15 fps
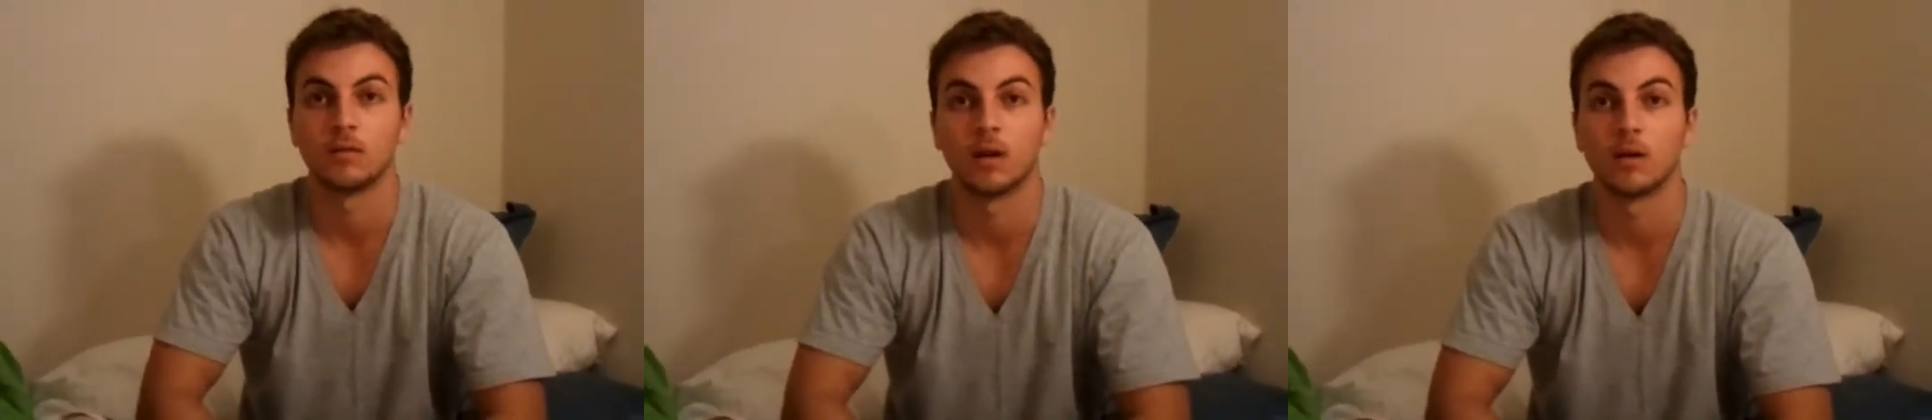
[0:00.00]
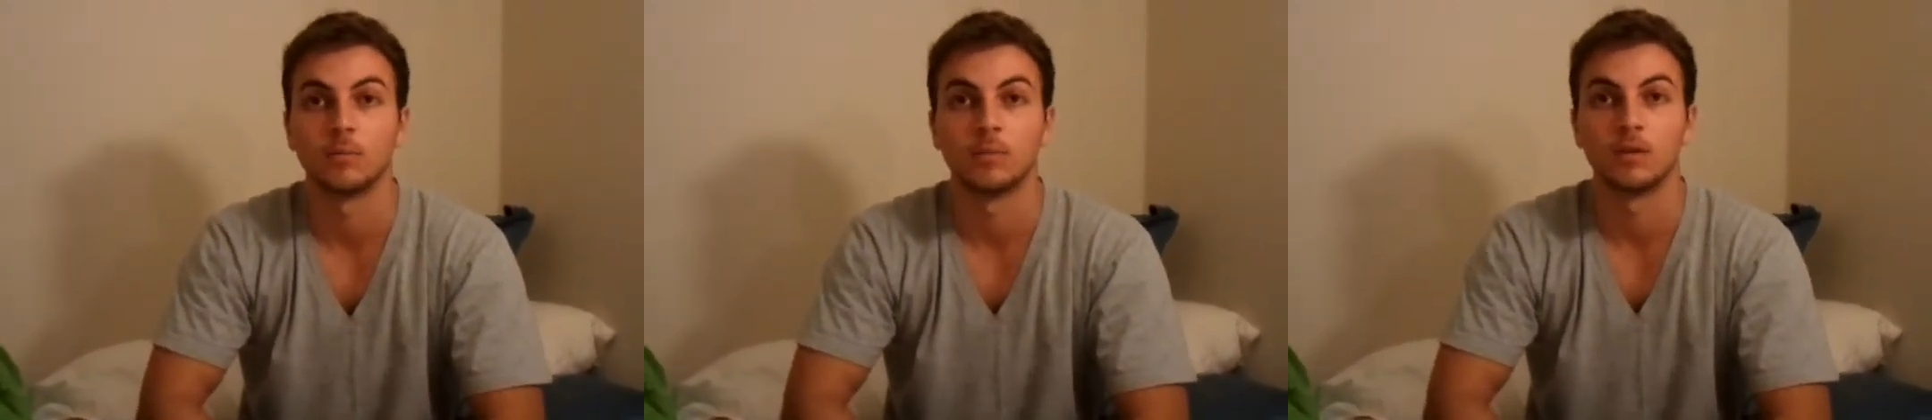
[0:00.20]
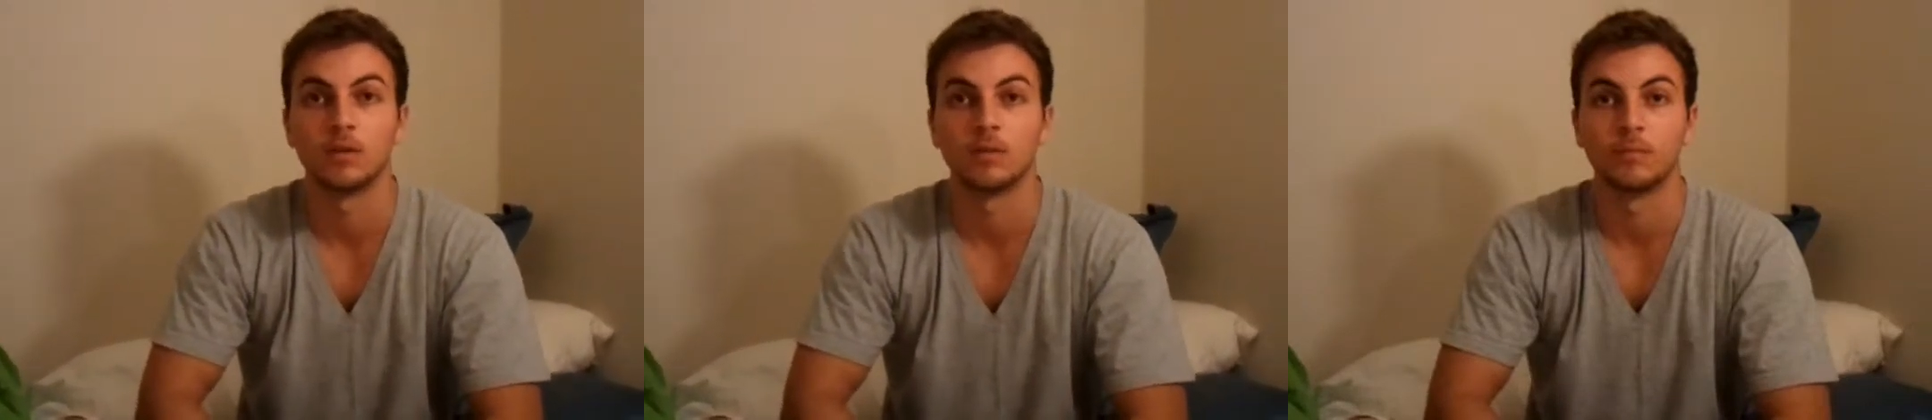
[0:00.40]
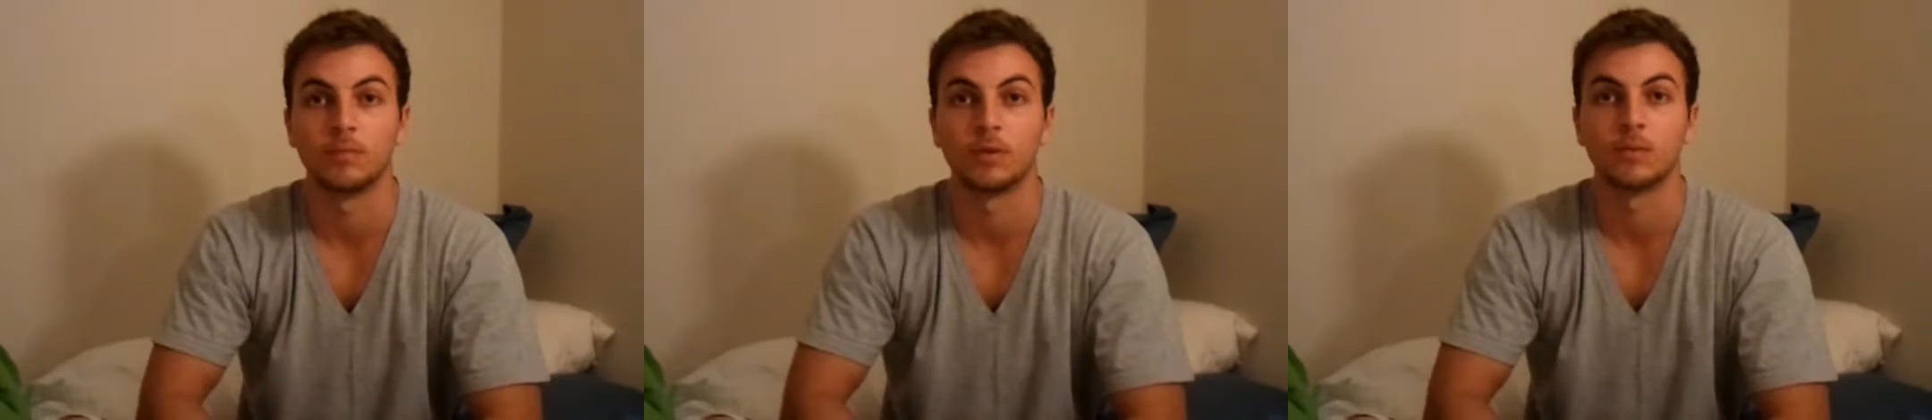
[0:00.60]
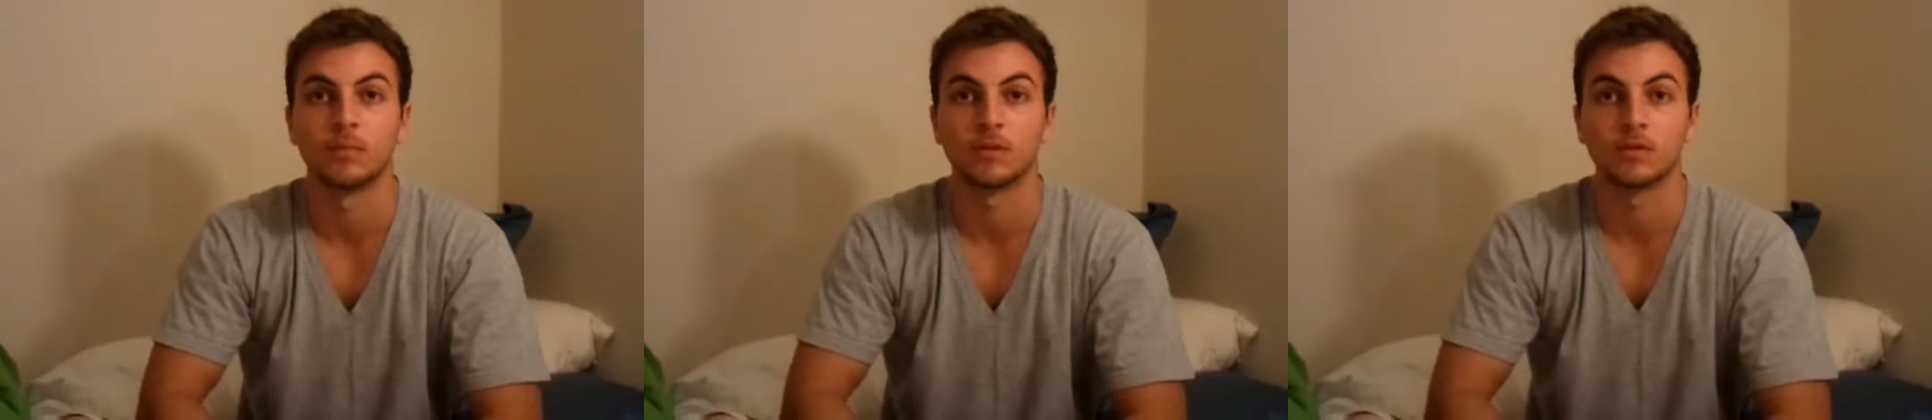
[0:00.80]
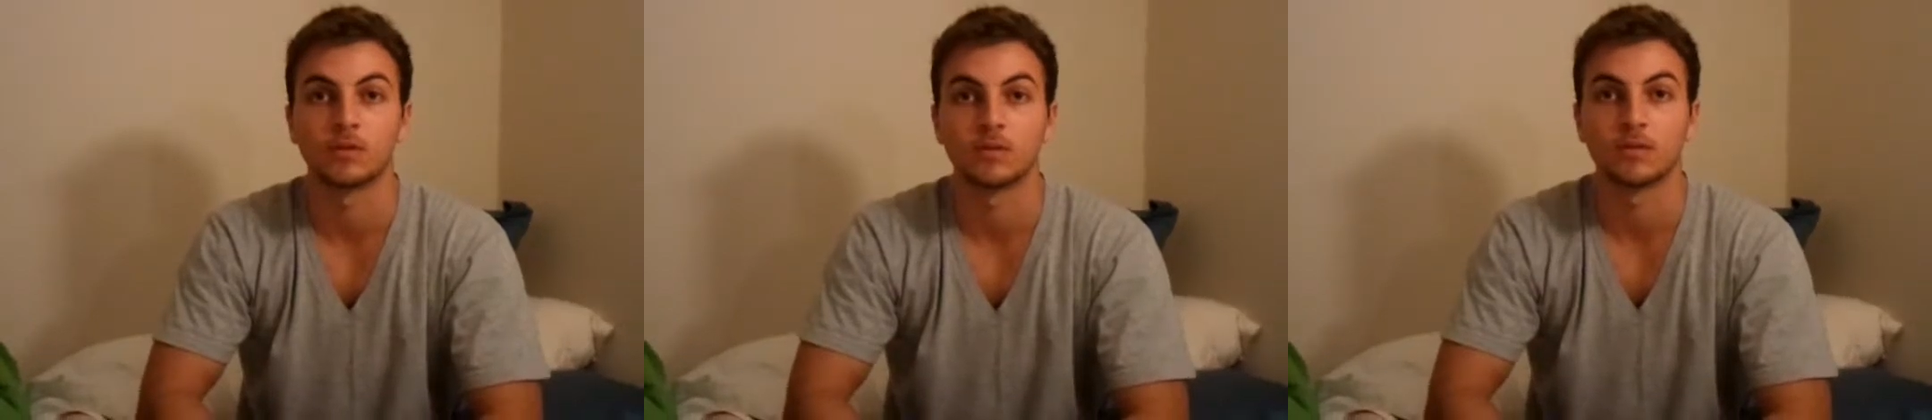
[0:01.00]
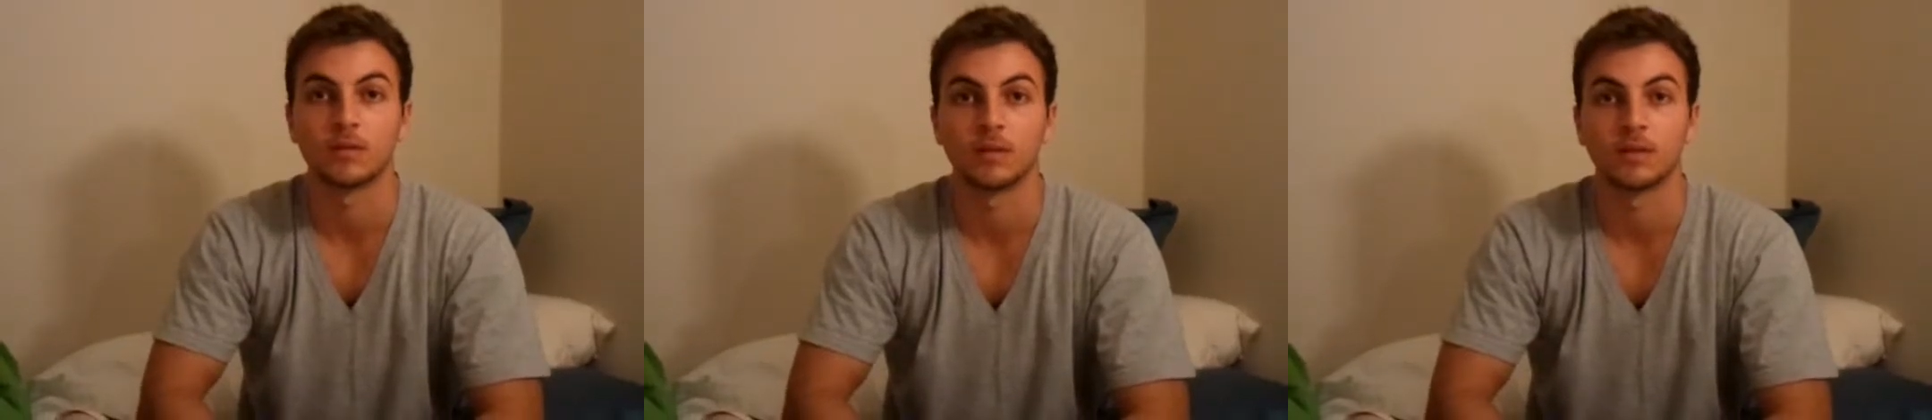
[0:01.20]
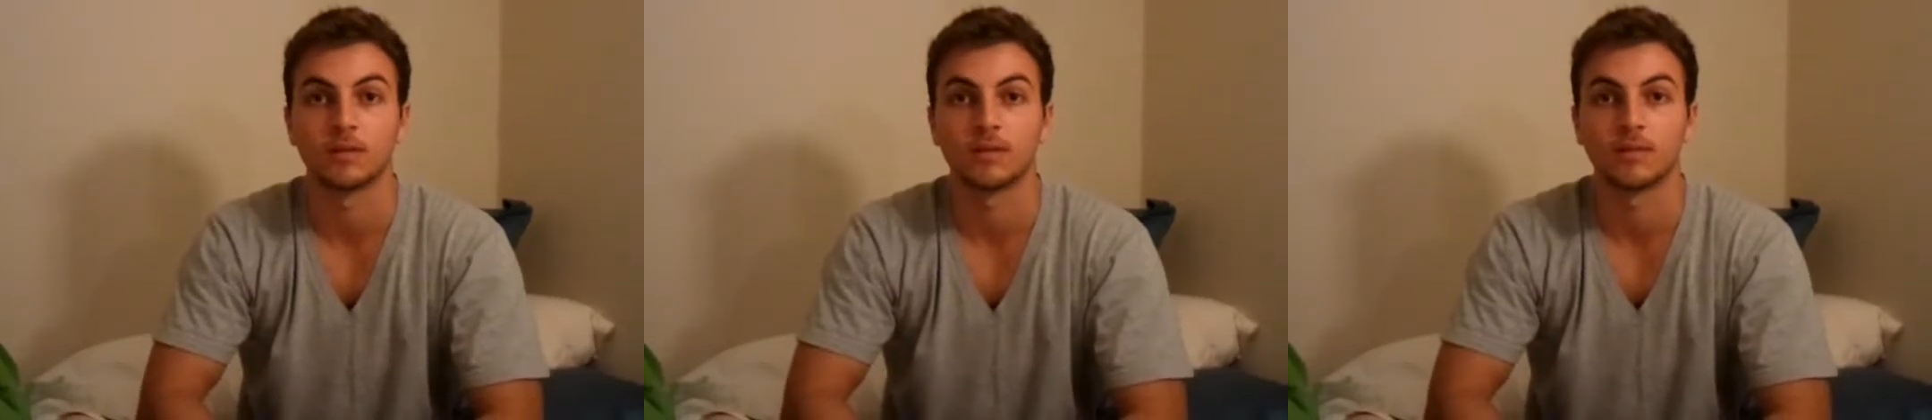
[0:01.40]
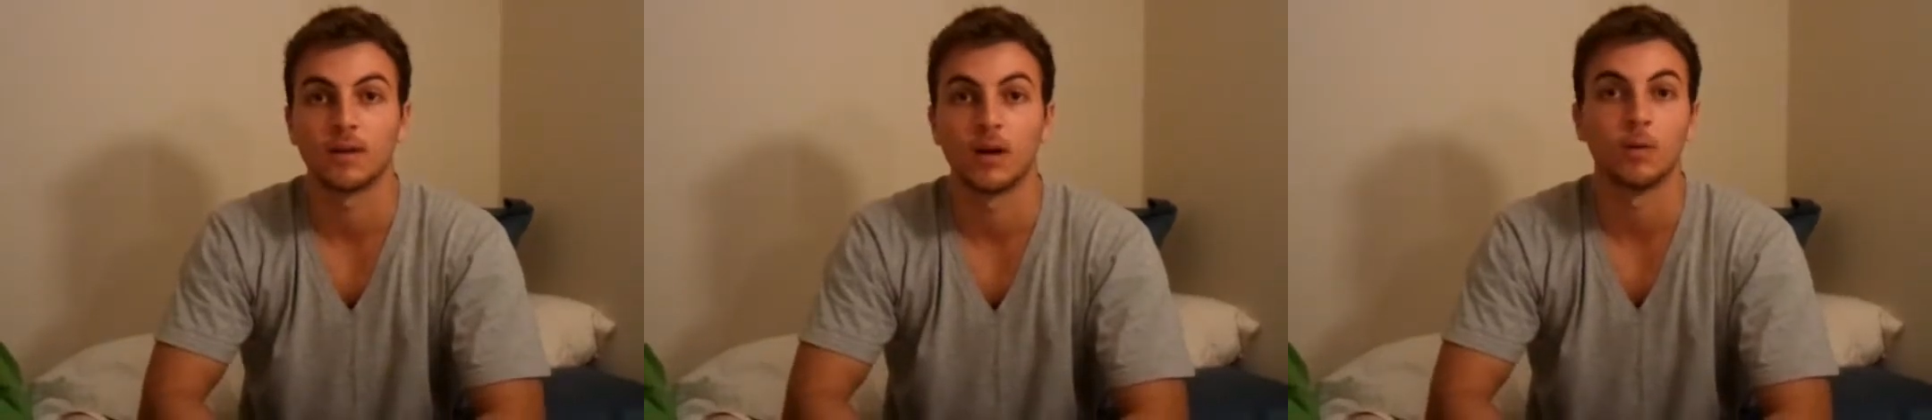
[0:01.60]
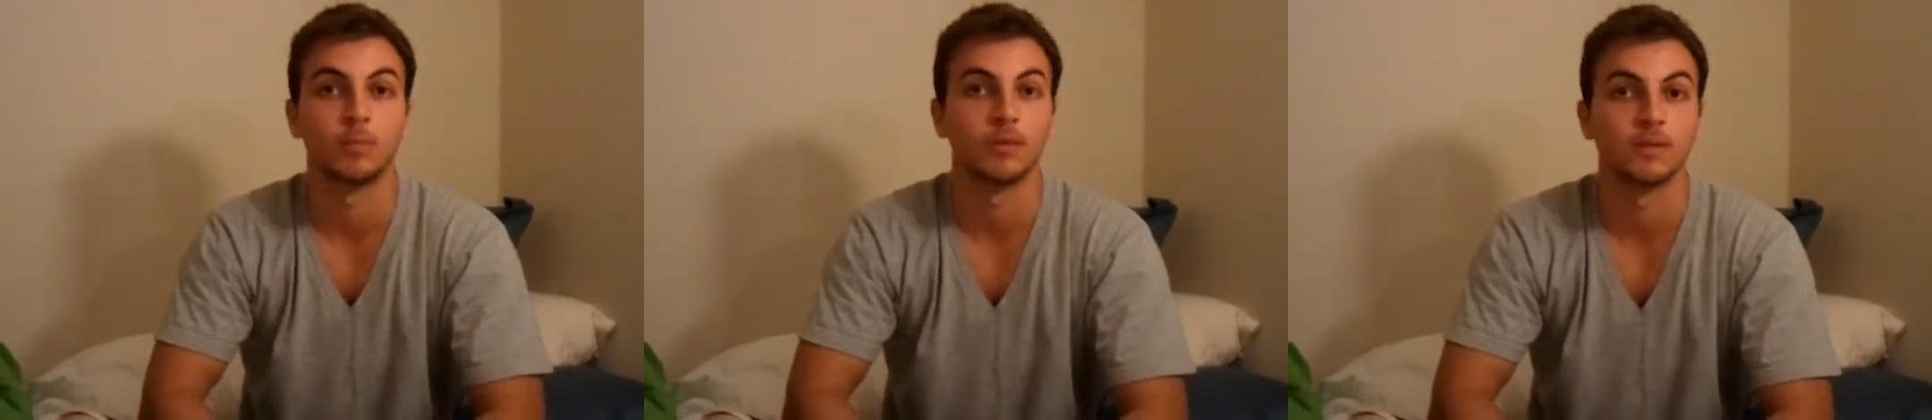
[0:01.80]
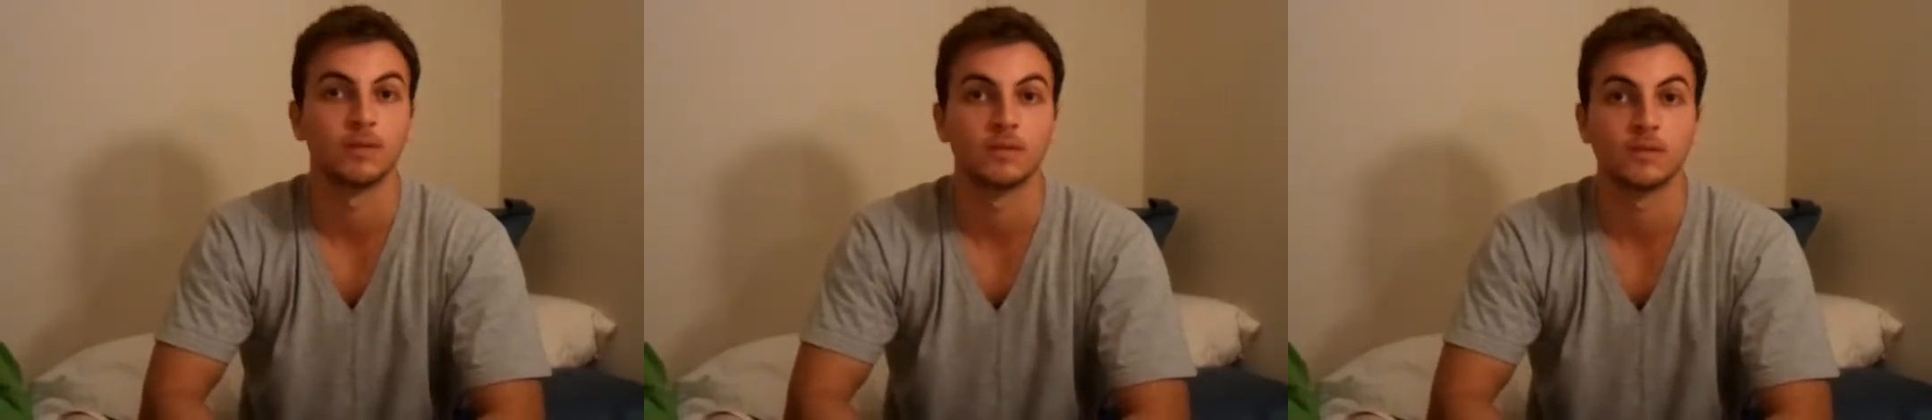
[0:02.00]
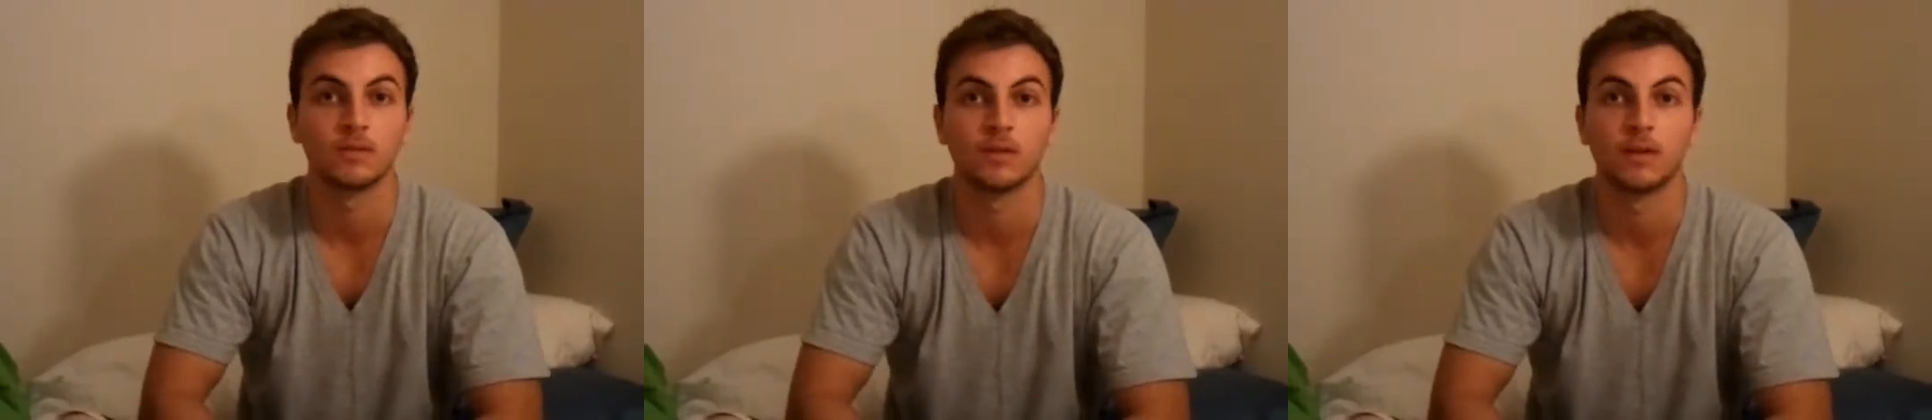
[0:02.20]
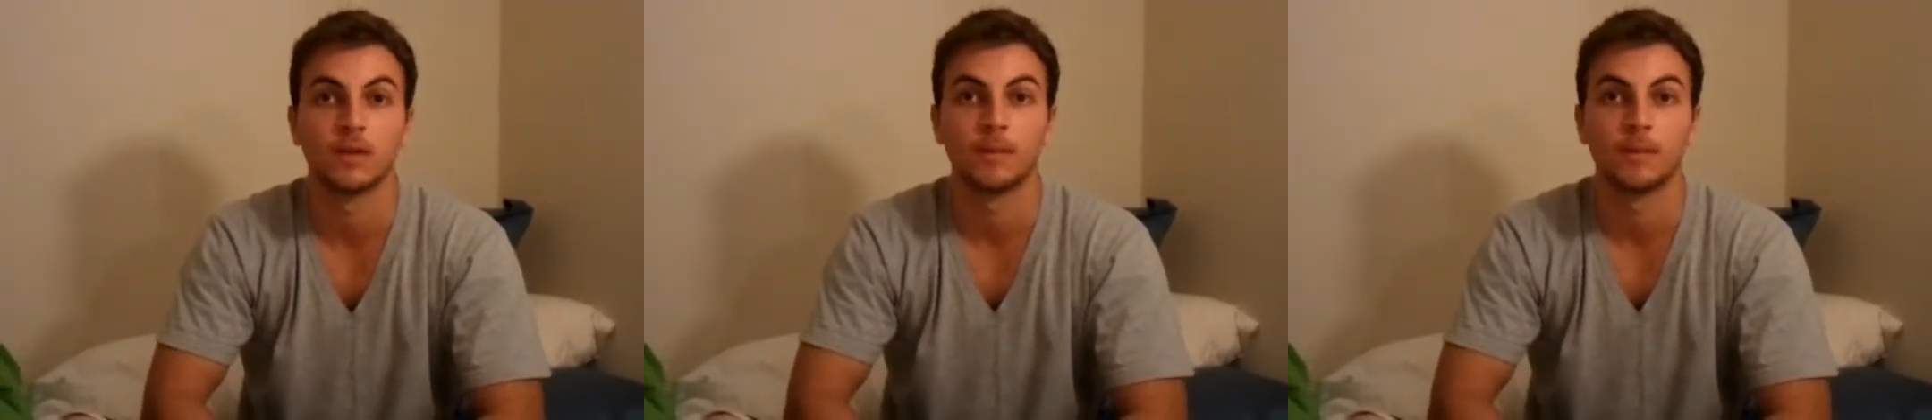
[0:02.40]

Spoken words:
I'd be pretty much like helpless.